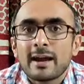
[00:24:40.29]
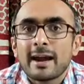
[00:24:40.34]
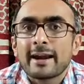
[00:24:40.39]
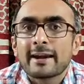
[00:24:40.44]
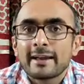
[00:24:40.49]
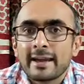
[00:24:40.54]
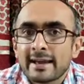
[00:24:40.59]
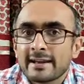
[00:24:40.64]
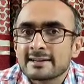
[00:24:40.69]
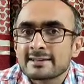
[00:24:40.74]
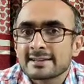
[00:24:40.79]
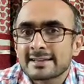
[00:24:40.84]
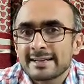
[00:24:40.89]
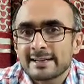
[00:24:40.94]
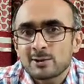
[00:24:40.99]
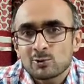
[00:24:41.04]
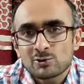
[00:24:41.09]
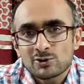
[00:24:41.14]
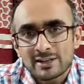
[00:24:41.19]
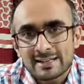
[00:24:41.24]
and hence
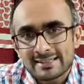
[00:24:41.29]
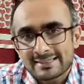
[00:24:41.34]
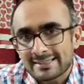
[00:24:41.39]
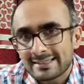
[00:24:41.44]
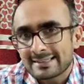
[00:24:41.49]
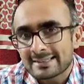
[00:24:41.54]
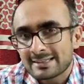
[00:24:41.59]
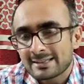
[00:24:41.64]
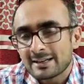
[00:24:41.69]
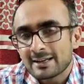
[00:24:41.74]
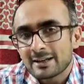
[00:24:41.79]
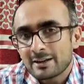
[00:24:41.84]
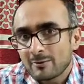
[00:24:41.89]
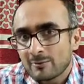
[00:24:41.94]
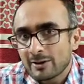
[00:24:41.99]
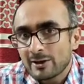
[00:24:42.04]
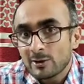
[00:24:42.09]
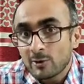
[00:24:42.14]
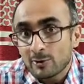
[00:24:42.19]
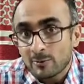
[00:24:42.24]
ketogenesis
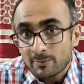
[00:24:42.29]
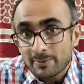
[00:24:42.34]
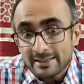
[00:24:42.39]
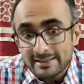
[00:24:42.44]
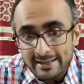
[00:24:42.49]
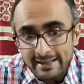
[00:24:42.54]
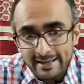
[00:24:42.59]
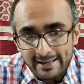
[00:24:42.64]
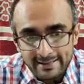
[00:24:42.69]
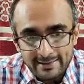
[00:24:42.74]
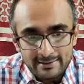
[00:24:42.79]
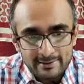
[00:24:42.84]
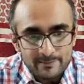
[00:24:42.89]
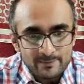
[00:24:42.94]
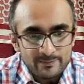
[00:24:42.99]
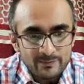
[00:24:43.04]
will not be there.